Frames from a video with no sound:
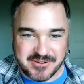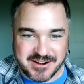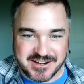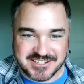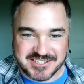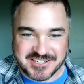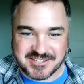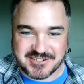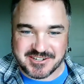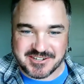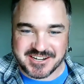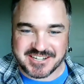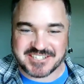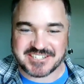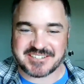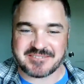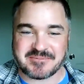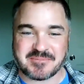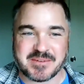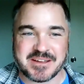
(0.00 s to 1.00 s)

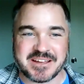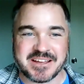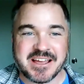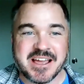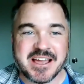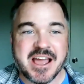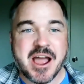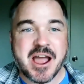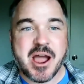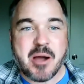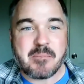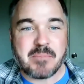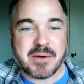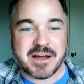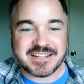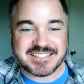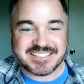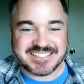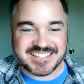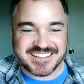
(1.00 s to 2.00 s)
registration. What?
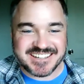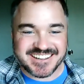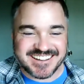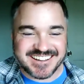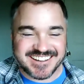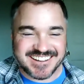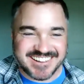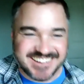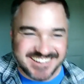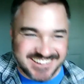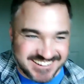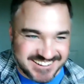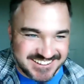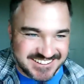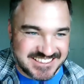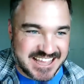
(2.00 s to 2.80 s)
But, but uh,